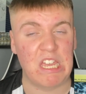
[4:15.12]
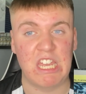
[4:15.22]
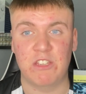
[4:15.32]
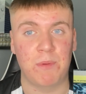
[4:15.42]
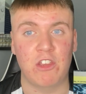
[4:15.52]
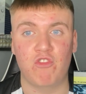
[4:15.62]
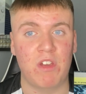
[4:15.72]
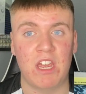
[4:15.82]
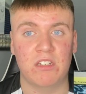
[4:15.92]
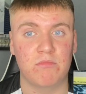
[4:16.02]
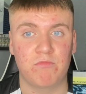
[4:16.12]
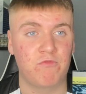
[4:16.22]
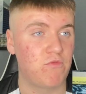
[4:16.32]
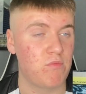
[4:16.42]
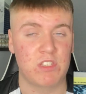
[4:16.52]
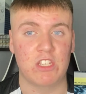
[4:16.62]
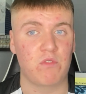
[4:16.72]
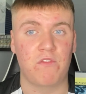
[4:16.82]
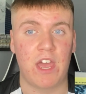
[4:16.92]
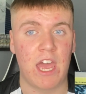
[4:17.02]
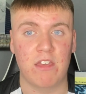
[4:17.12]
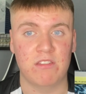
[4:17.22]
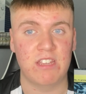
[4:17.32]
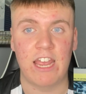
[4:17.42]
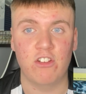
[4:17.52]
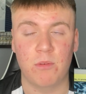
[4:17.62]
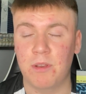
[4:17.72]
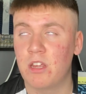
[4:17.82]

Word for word: he's been great since we've uh, signed him.